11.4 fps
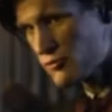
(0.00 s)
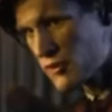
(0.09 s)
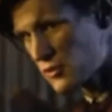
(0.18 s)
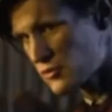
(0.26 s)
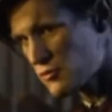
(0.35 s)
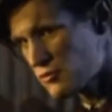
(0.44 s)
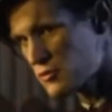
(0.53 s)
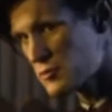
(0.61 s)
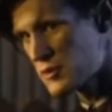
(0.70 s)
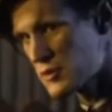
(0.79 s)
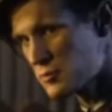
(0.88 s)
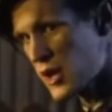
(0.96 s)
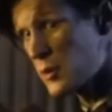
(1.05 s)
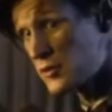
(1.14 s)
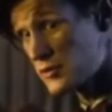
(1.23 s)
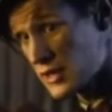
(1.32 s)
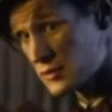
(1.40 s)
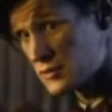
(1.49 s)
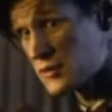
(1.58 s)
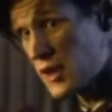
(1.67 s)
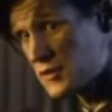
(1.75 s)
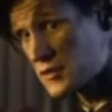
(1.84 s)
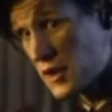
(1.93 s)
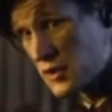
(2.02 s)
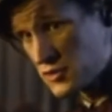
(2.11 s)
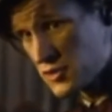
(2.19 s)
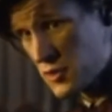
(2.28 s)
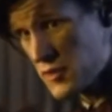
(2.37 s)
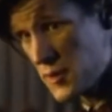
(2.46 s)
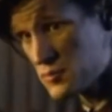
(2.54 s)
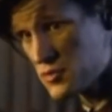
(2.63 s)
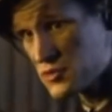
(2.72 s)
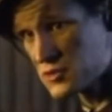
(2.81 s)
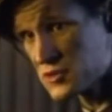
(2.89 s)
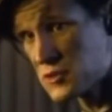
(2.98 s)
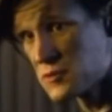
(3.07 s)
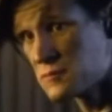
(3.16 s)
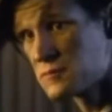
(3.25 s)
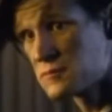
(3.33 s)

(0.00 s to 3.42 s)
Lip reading: are 4,003 people I won't allow to die tonight. Do you know where that puts you?